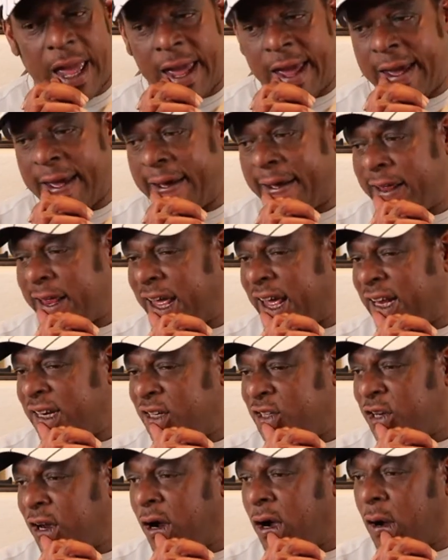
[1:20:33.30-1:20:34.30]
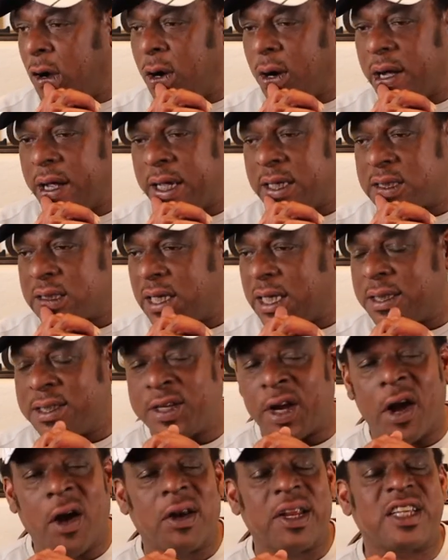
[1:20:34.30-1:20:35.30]
and and Daryl is
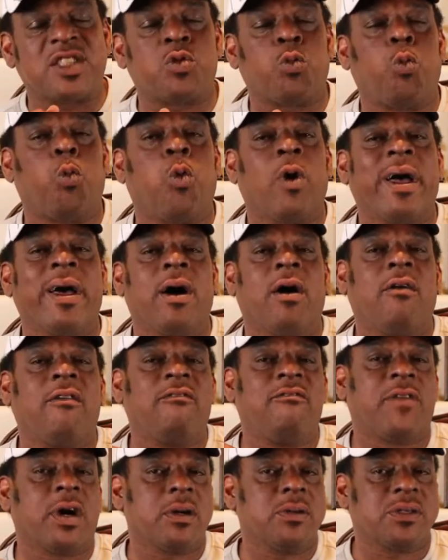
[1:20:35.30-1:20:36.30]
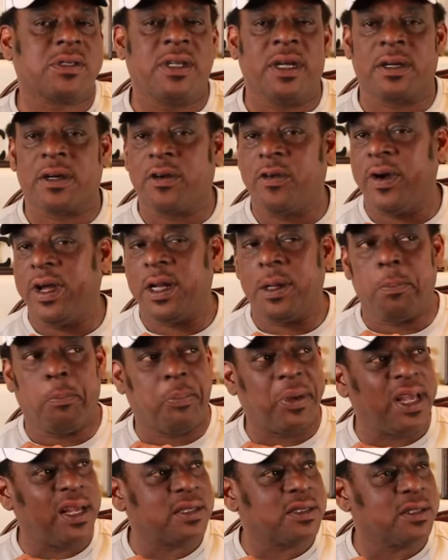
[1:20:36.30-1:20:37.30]
Daryl is well versed in
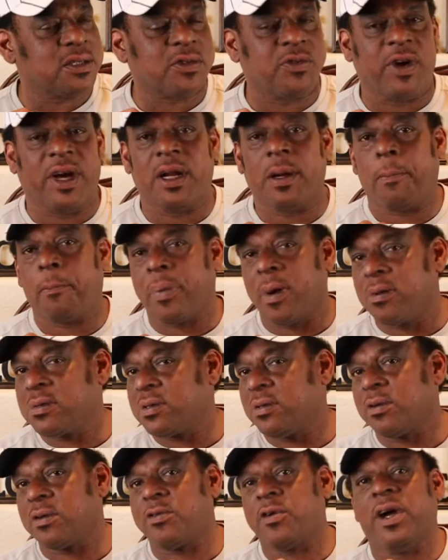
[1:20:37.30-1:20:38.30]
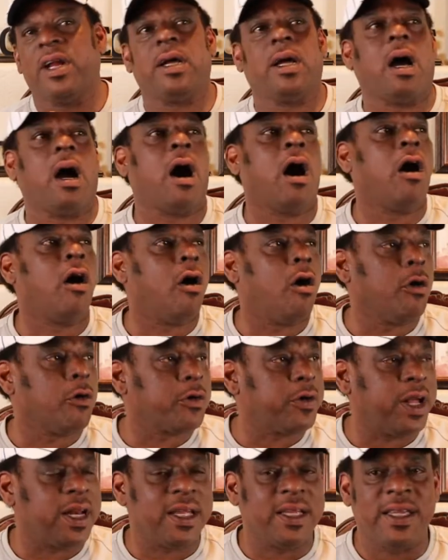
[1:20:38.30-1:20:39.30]
credit, business credit, personal credit,
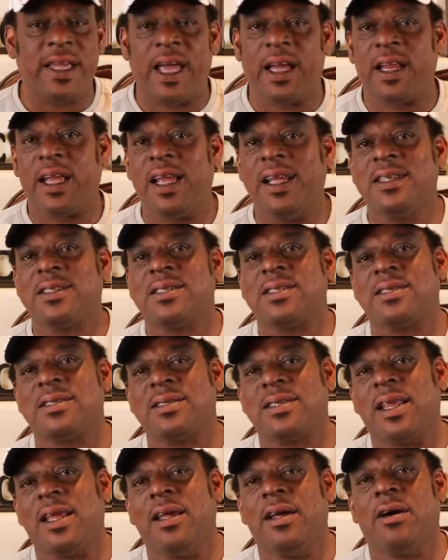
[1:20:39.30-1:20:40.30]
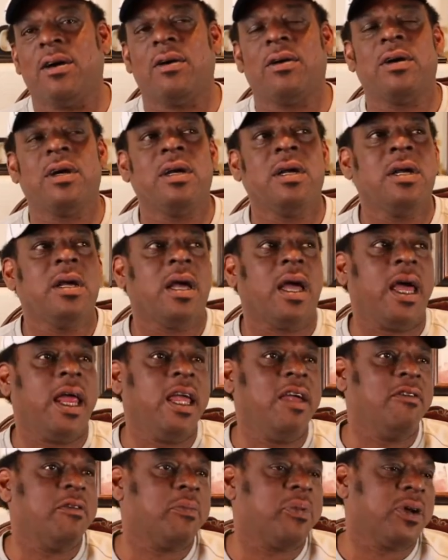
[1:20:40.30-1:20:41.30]
all credit. Yet he still,
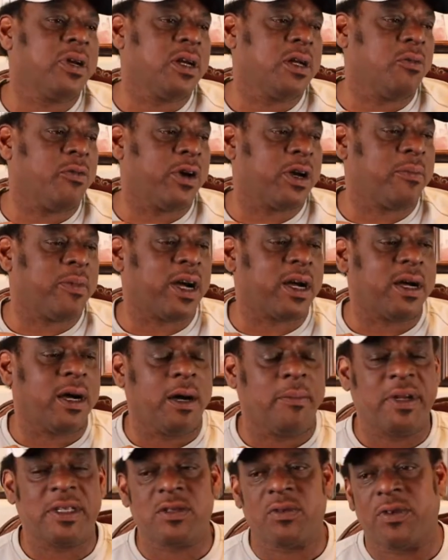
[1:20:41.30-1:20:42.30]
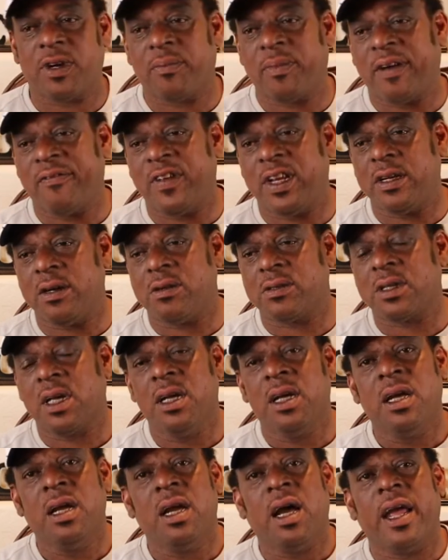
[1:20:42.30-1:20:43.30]
and he even put it in one of my comments in one of my videos,
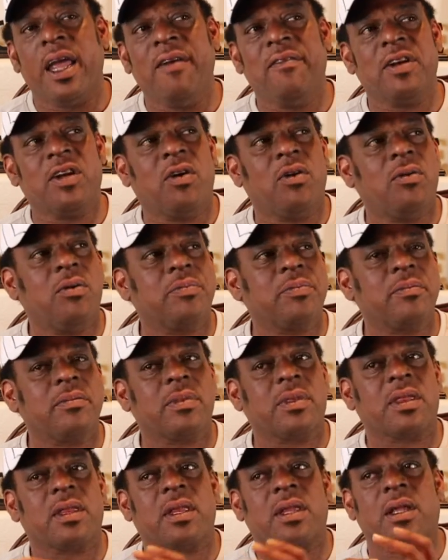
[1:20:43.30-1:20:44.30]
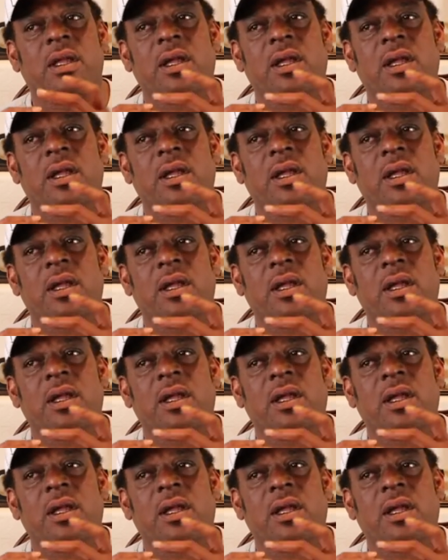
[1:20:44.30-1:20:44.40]
even though